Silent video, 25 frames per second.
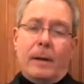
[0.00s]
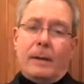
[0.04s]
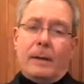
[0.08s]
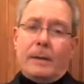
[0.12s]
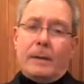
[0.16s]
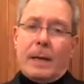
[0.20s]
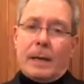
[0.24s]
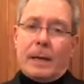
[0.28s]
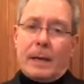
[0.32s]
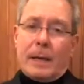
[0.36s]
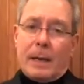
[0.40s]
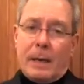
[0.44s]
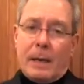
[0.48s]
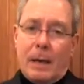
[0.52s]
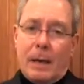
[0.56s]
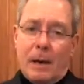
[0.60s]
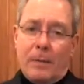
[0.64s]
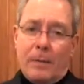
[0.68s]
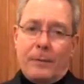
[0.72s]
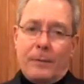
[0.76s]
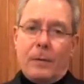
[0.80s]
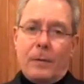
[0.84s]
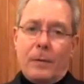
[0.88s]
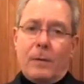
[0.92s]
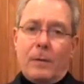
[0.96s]
Take a
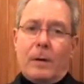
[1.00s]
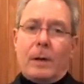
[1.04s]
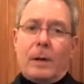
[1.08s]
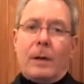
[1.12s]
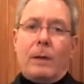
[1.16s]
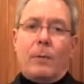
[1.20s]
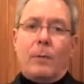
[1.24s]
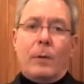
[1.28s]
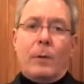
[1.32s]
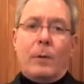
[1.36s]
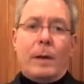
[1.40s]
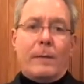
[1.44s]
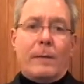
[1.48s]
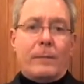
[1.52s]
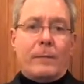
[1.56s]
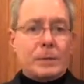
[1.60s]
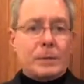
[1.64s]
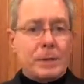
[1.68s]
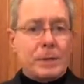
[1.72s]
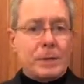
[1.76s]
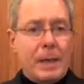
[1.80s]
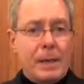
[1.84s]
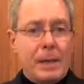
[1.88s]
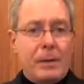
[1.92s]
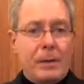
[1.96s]
careful look, whatever
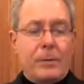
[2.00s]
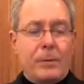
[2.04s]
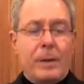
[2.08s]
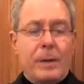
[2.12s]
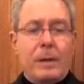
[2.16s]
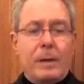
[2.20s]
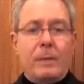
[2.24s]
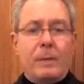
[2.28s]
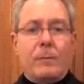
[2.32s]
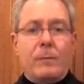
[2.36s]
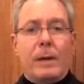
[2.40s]
state you're in,